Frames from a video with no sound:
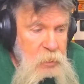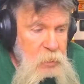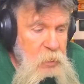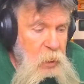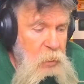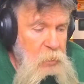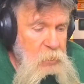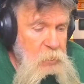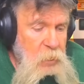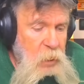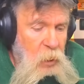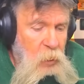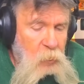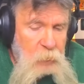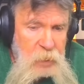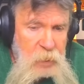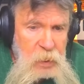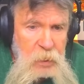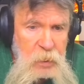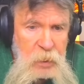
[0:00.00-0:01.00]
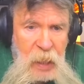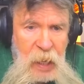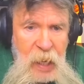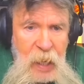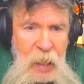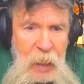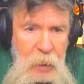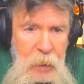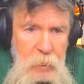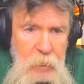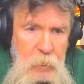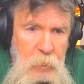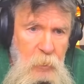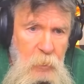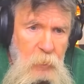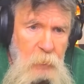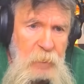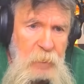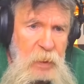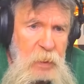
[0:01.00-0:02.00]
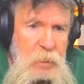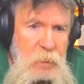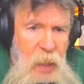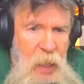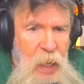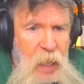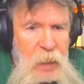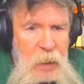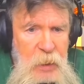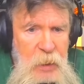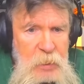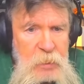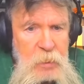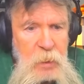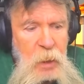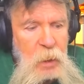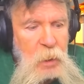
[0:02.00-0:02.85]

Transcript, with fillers: not called being kind. You know, being kind is,